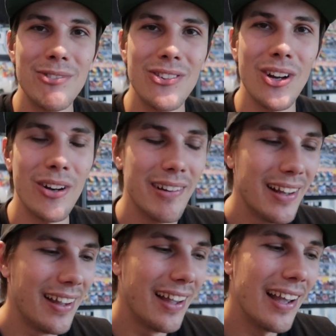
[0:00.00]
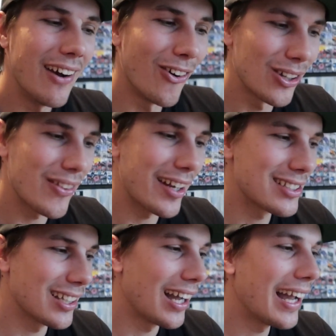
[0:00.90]
So all of that
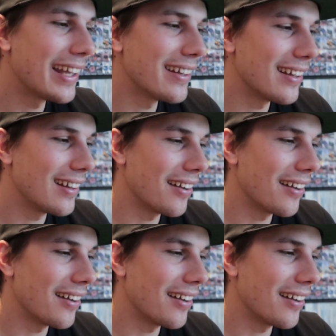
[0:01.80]
aside,